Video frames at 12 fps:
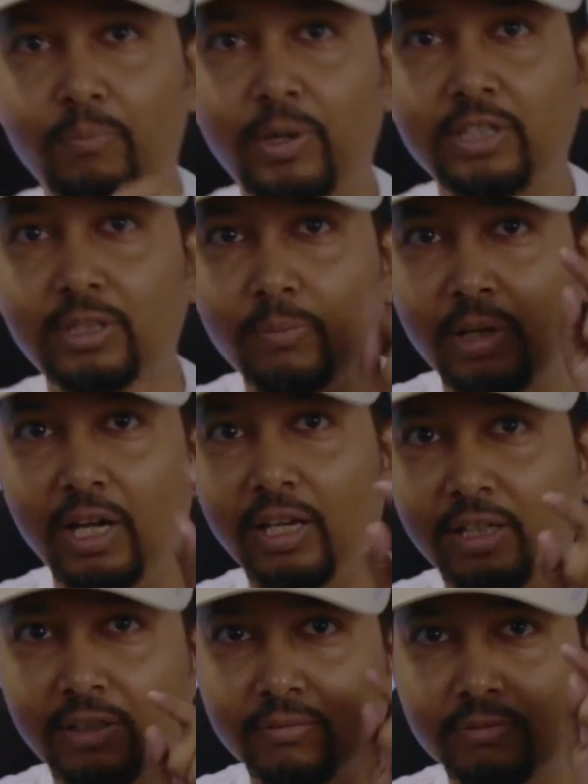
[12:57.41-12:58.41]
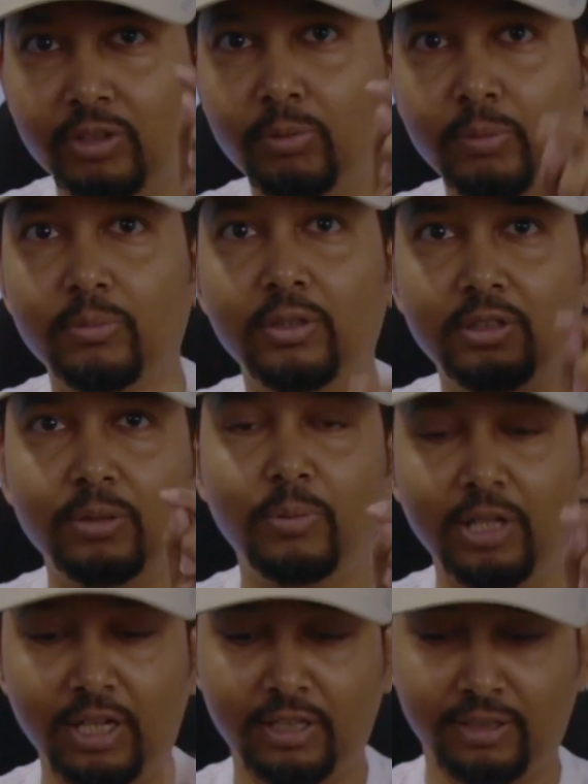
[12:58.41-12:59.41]
Press the bell icon. Remember the
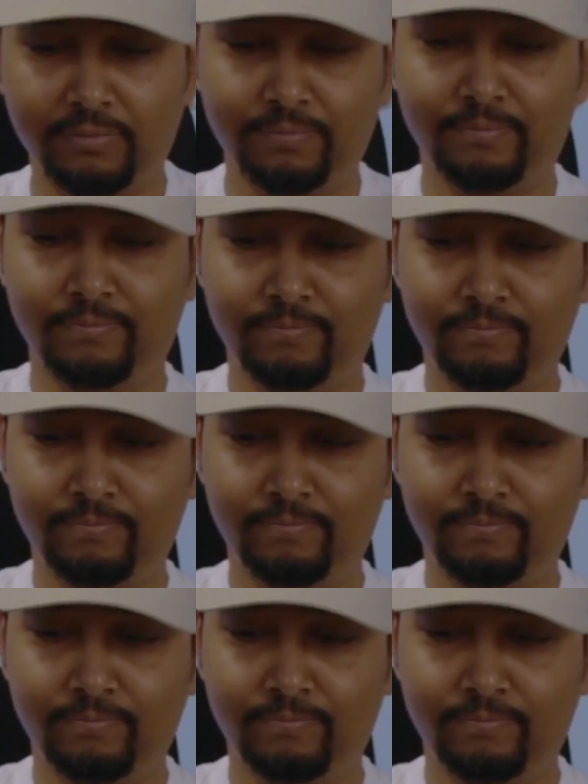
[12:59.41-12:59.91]
bell icon.